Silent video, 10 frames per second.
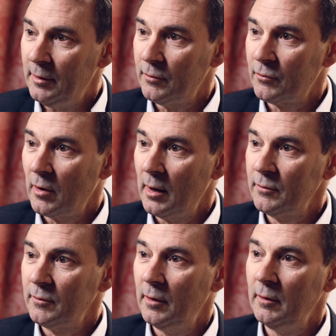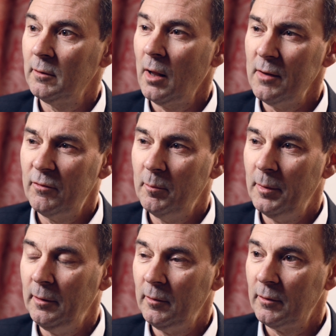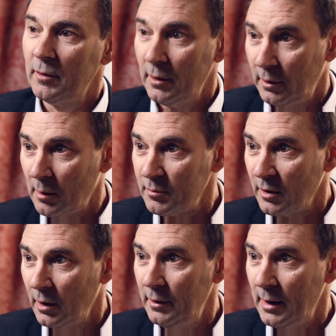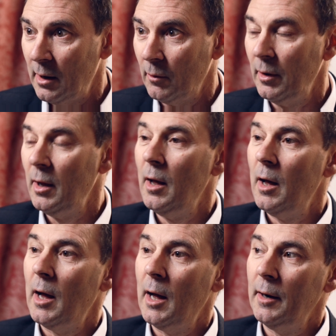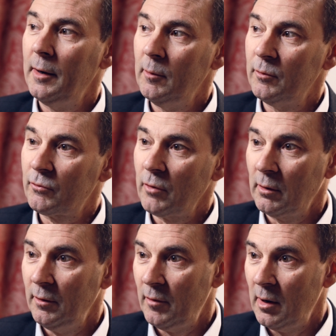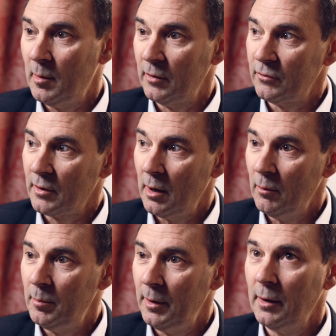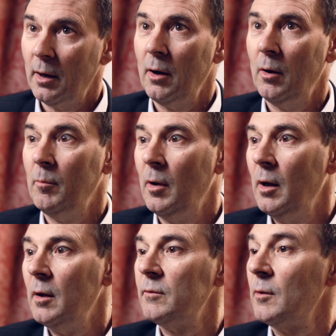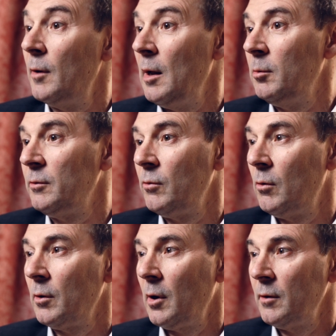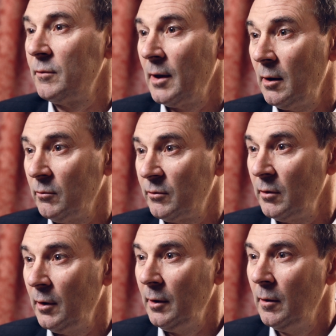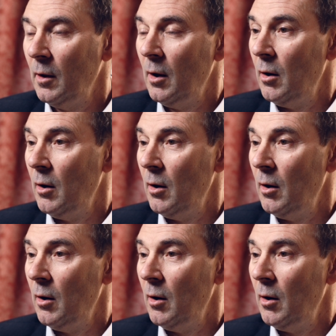distressed. His life had been turned upside down, and he was struggling very much to cope with being at home. So we were able to organise counselling,